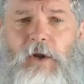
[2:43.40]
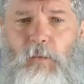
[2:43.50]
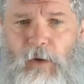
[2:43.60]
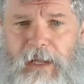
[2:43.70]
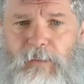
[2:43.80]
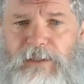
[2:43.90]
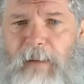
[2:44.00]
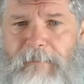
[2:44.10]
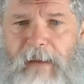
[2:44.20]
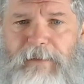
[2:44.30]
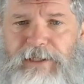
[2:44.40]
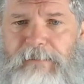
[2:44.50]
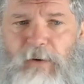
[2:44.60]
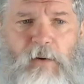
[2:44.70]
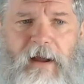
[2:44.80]
relinquished my membership,
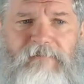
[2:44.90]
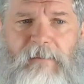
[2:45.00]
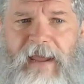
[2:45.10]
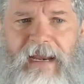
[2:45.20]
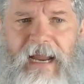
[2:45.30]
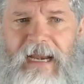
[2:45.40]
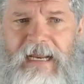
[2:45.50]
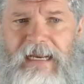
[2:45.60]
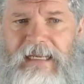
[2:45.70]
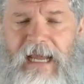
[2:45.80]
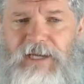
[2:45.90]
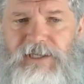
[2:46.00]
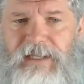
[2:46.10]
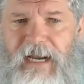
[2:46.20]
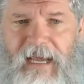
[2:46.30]
nor have I made any
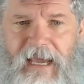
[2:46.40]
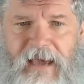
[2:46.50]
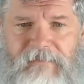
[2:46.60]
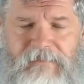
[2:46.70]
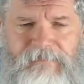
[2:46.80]
indication that I have.